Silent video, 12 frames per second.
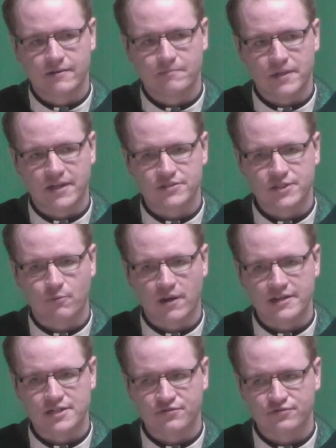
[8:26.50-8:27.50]
because he
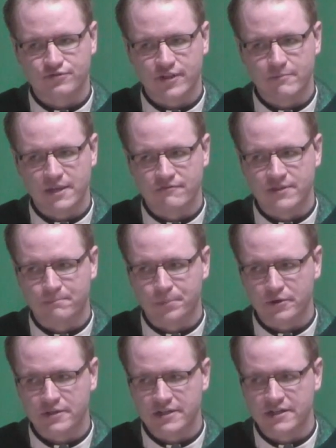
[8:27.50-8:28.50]
wanted to free me of the
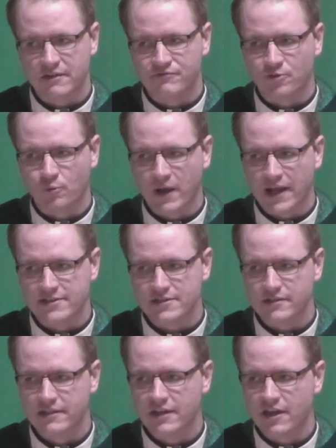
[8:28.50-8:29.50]
burden of the weight
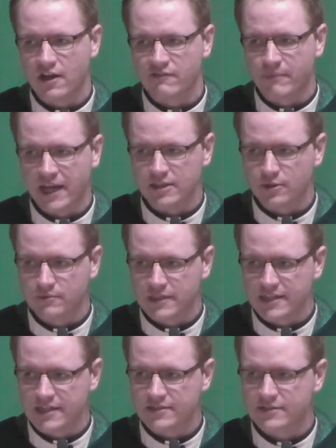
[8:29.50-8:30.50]
of my
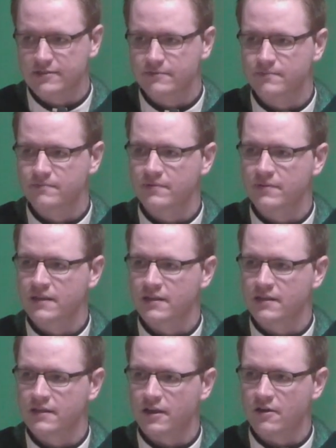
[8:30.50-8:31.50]
loneliness,
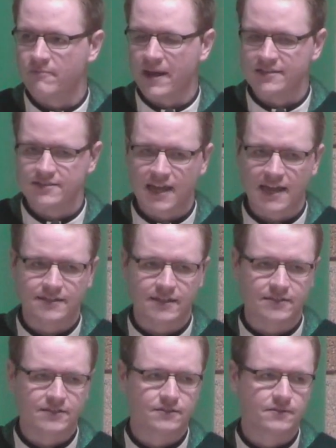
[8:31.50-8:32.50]
of my
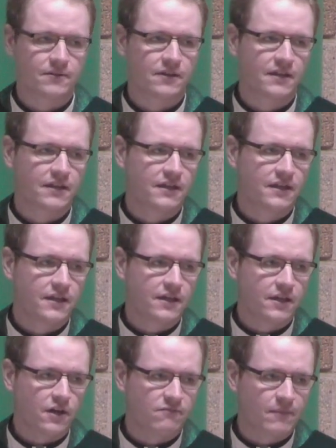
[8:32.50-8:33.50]
sadness,
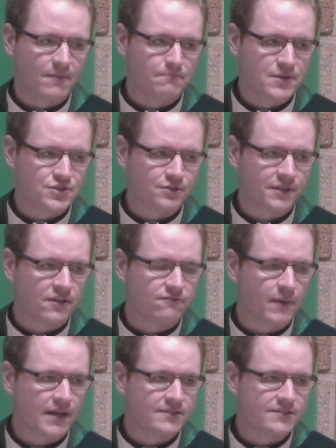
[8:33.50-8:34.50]
of my misery, of
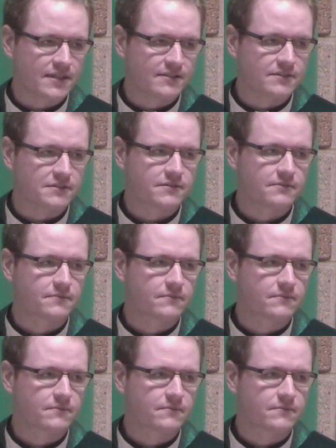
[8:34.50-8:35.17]
my sins